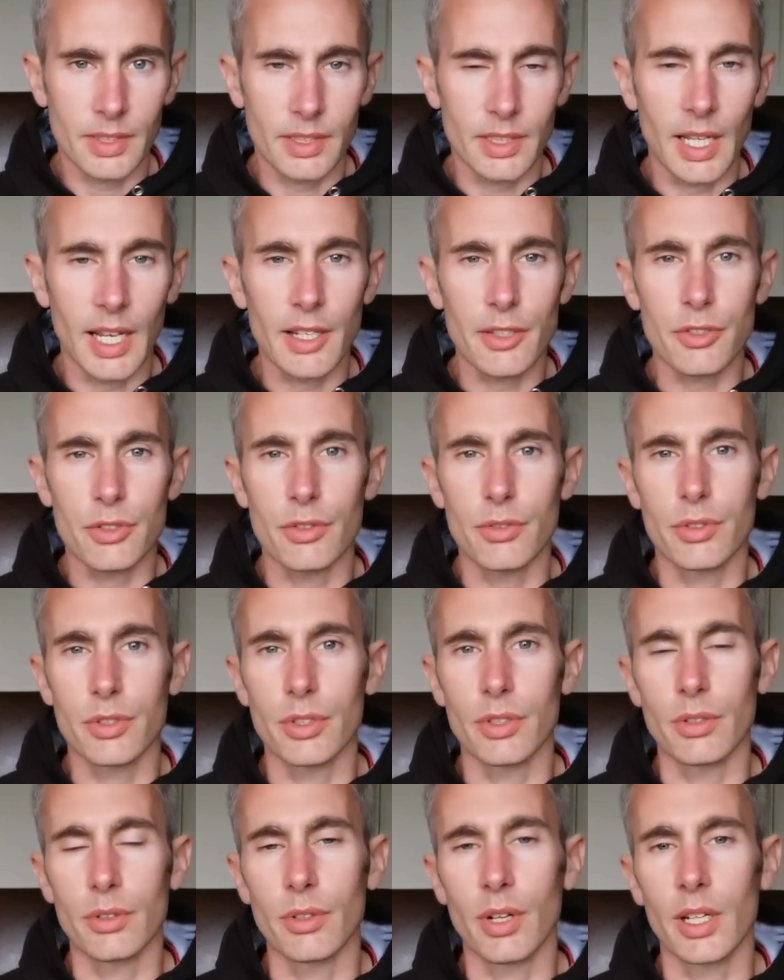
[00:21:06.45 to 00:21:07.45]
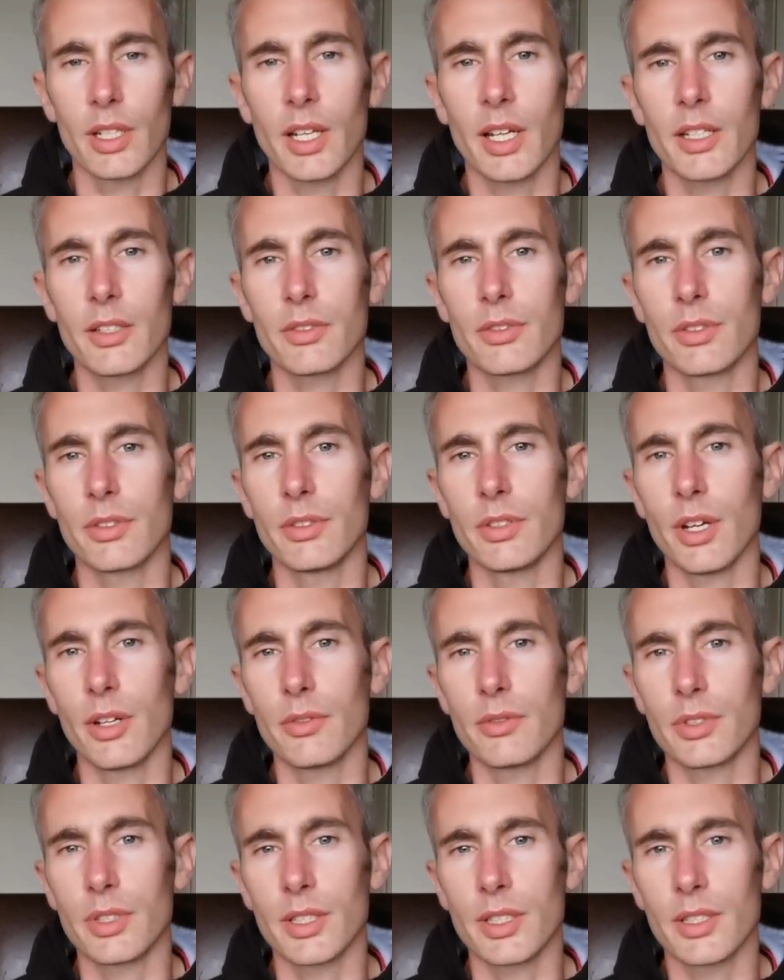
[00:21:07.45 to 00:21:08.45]
And as you do, I'd like you to
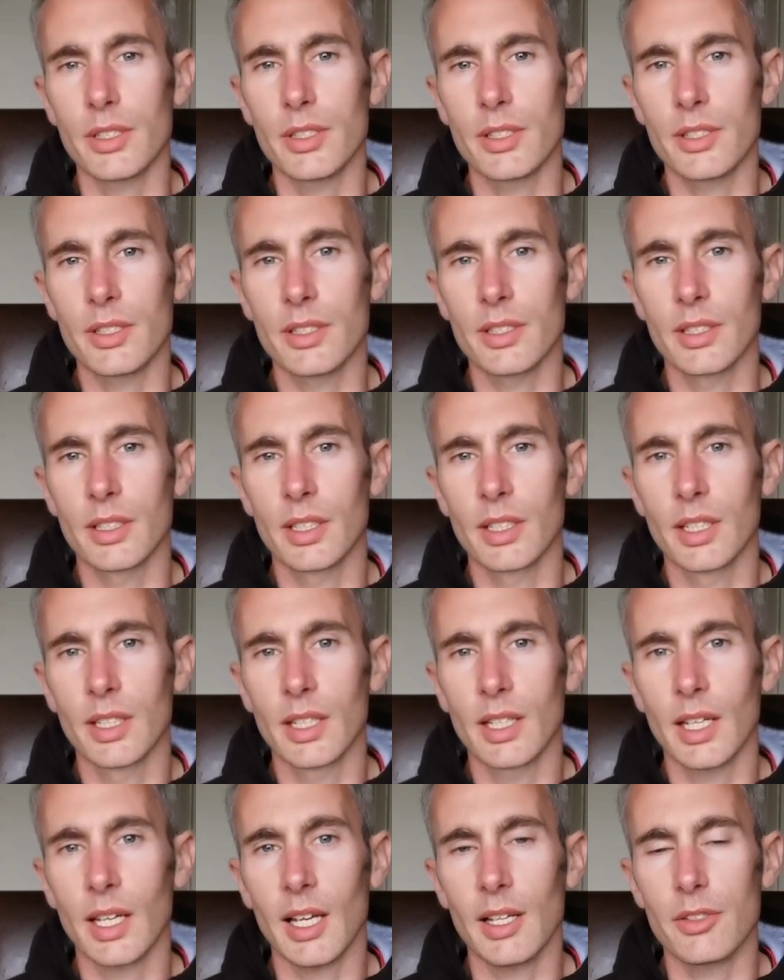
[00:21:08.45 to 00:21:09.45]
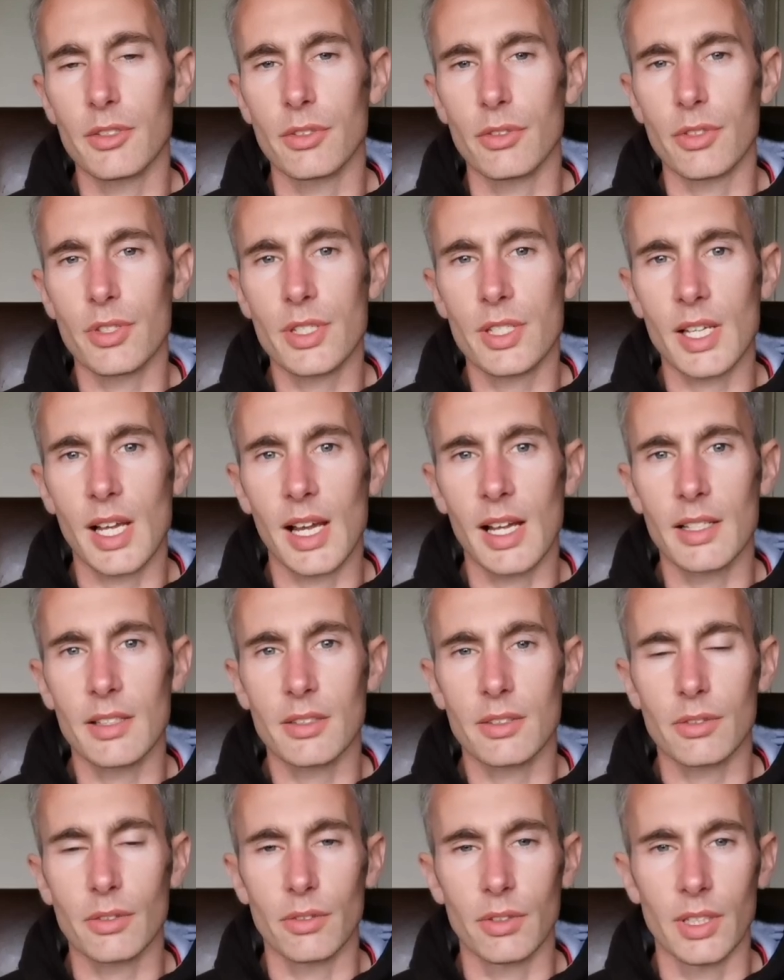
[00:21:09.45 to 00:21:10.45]
notice as you're sat
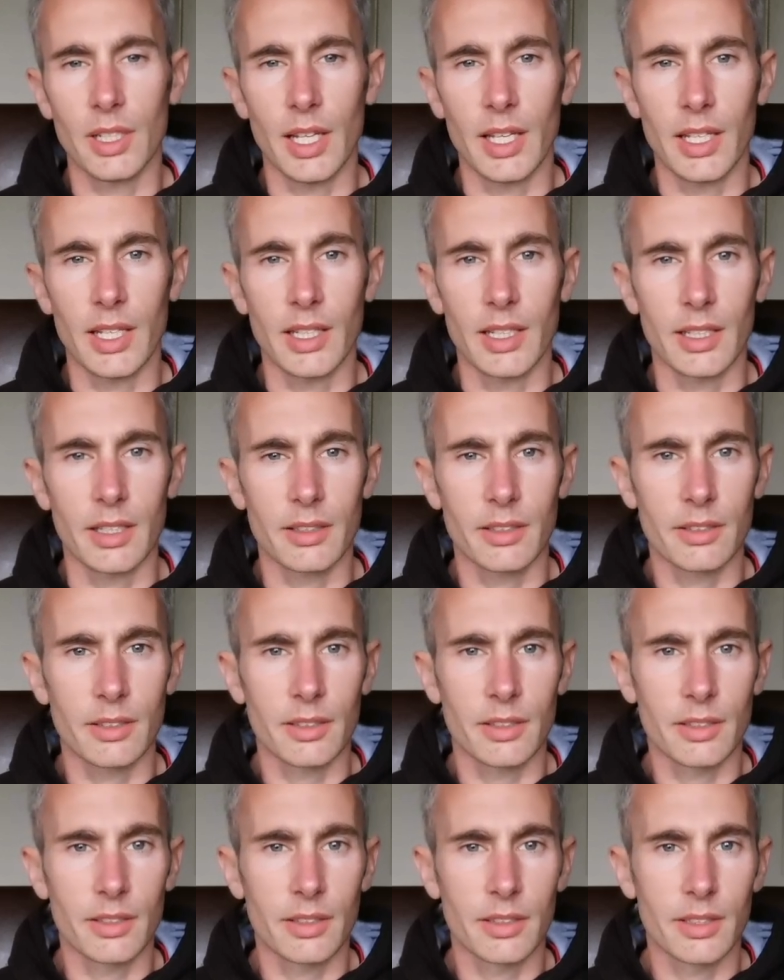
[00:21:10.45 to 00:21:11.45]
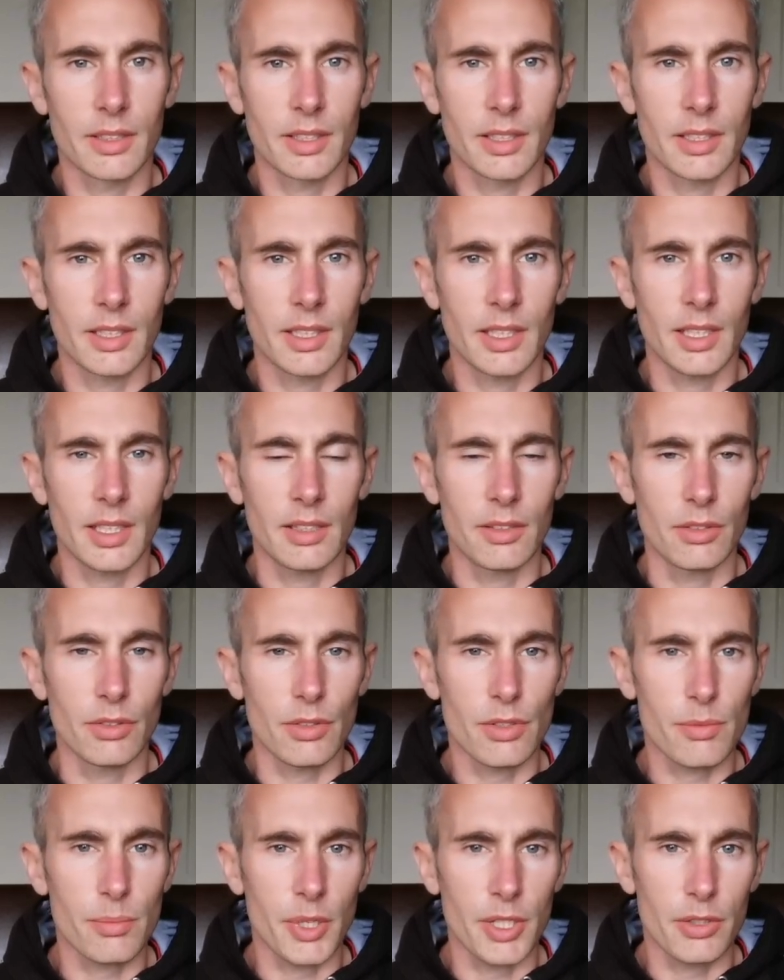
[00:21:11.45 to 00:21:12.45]
or laying in
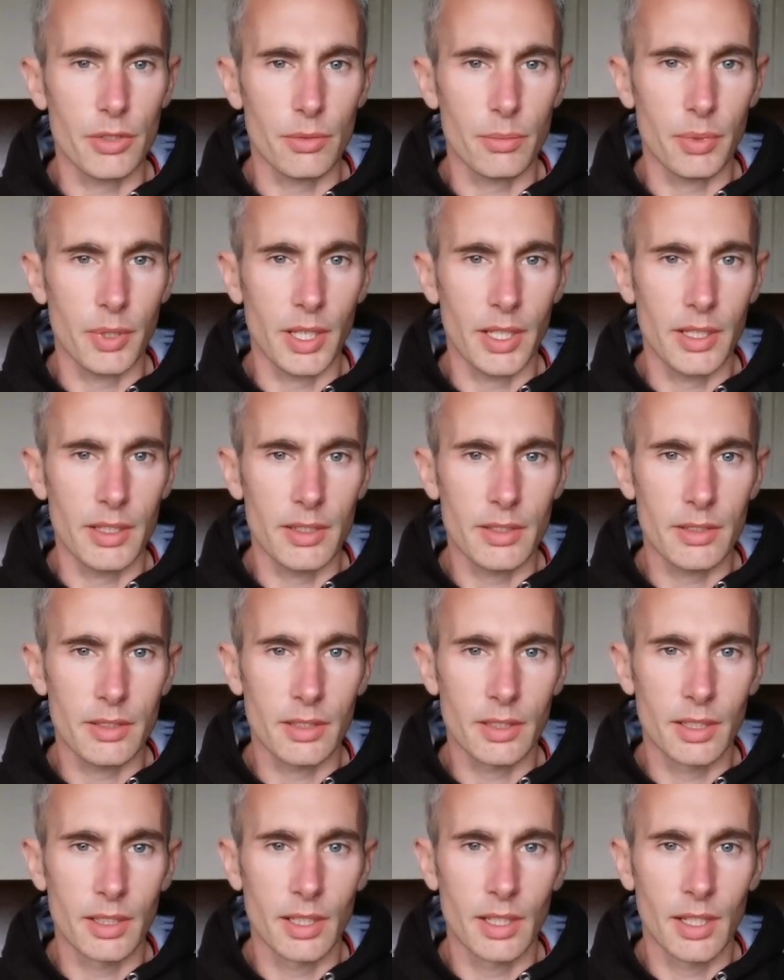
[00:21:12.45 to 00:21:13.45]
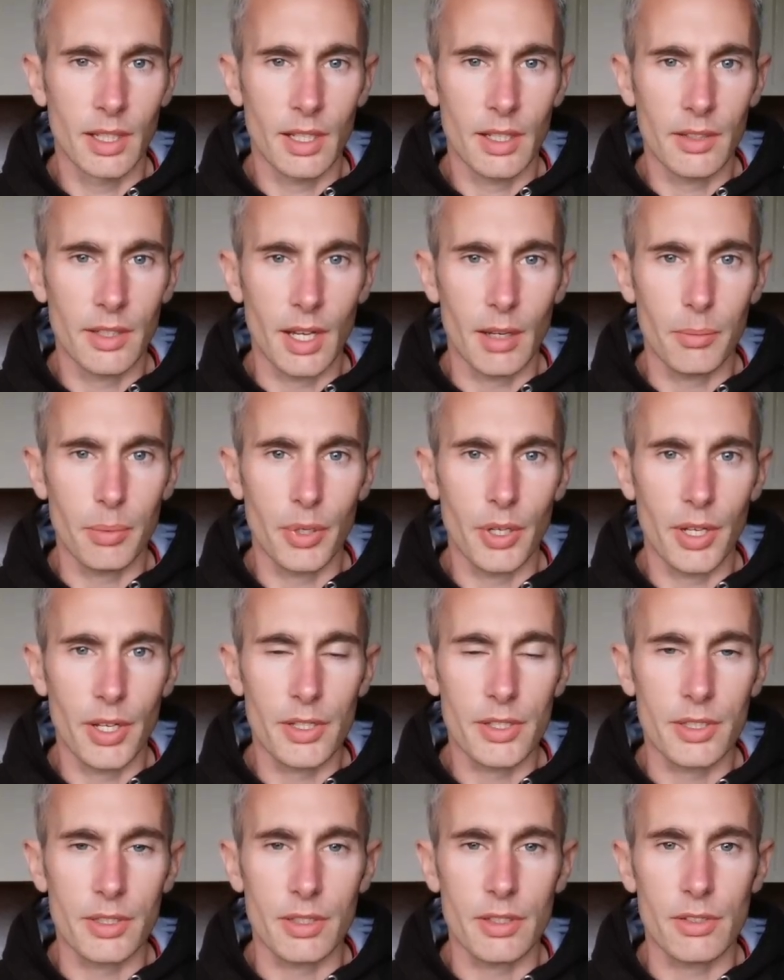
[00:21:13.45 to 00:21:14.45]
your special place, that
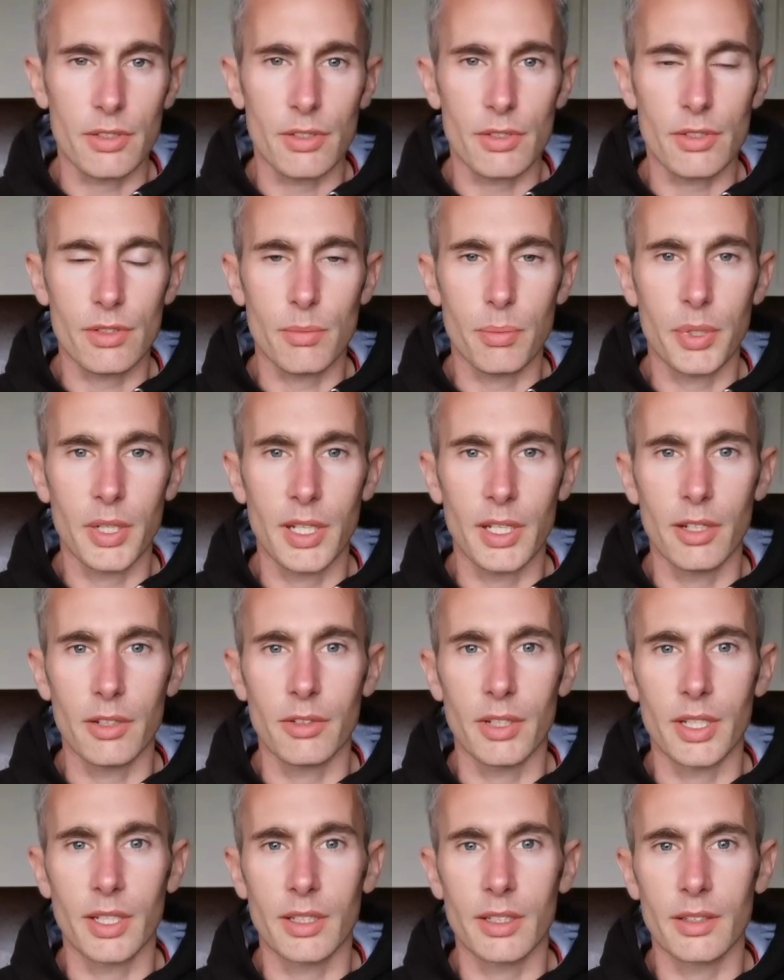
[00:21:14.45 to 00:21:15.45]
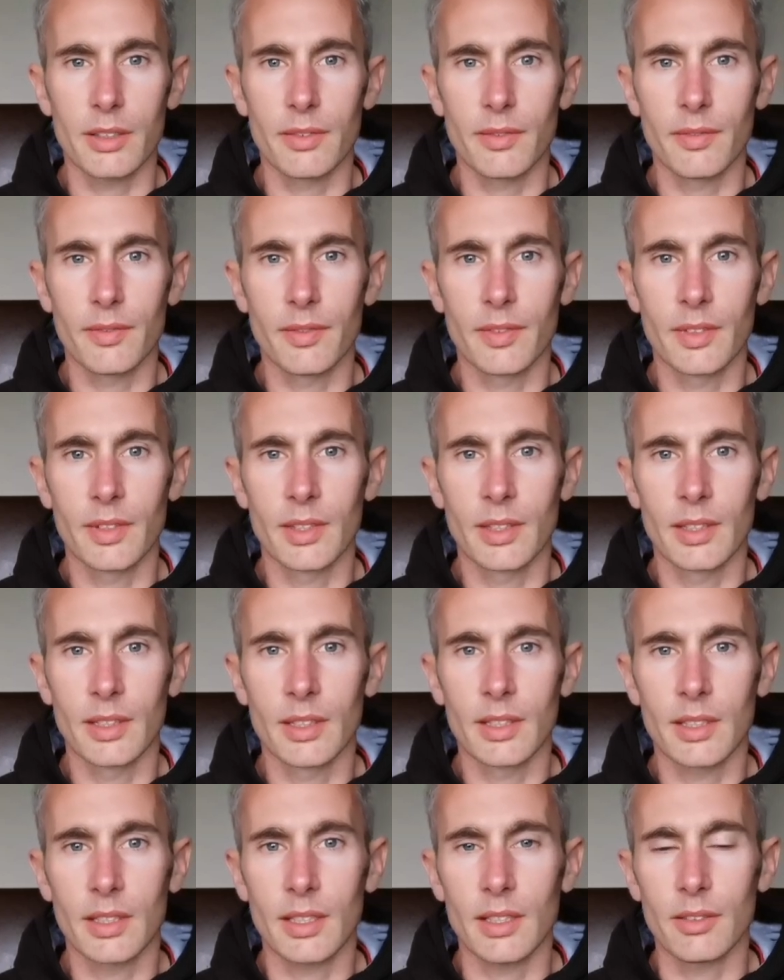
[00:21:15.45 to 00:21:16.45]
person is just appearing
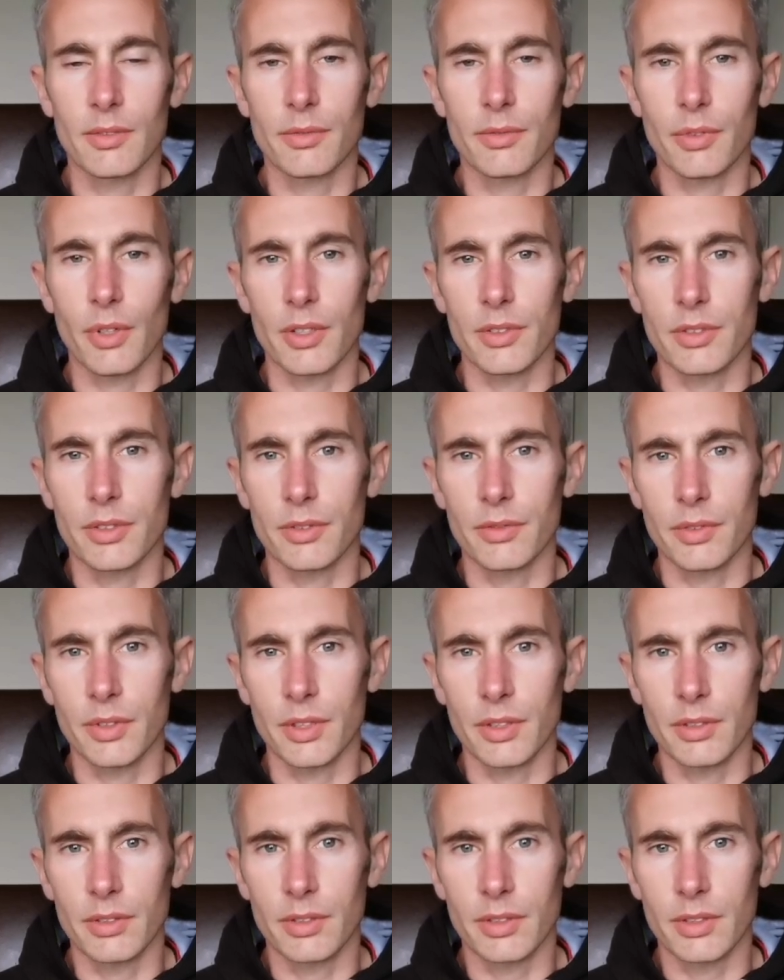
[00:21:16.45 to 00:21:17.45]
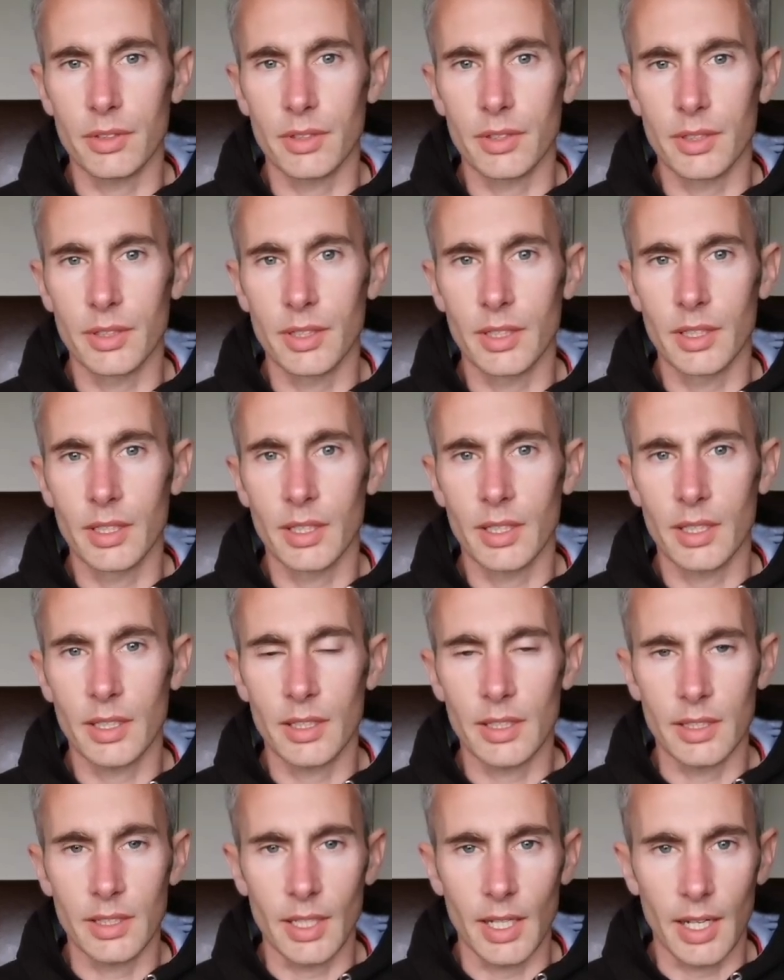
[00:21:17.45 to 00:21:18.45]
in front of you
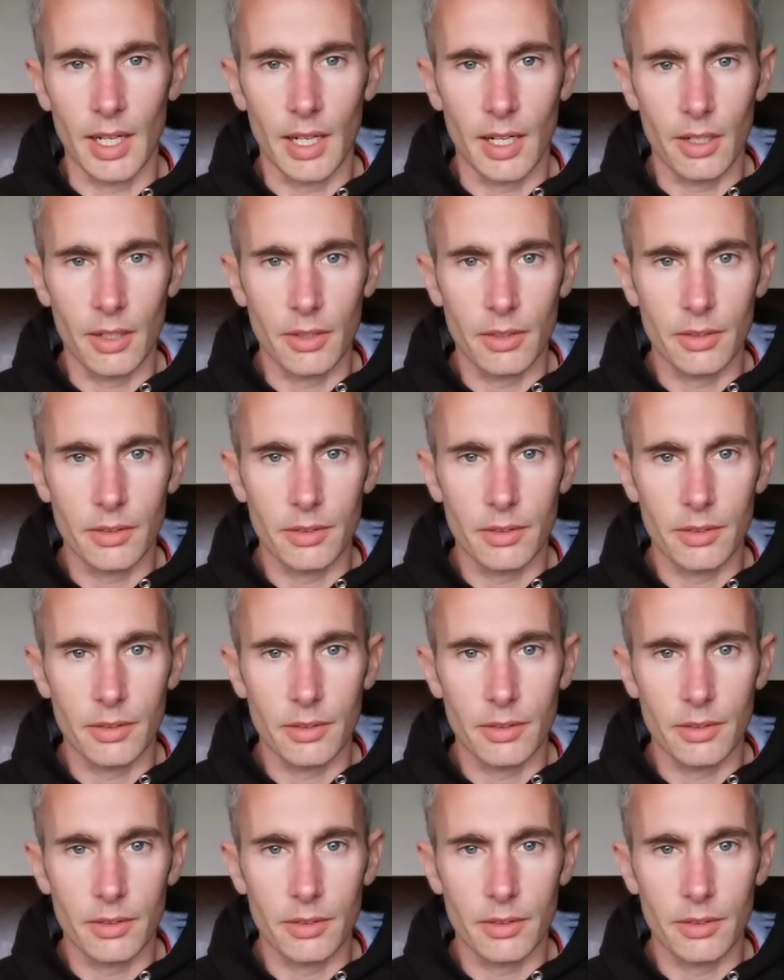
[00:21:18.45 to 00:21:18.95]
now.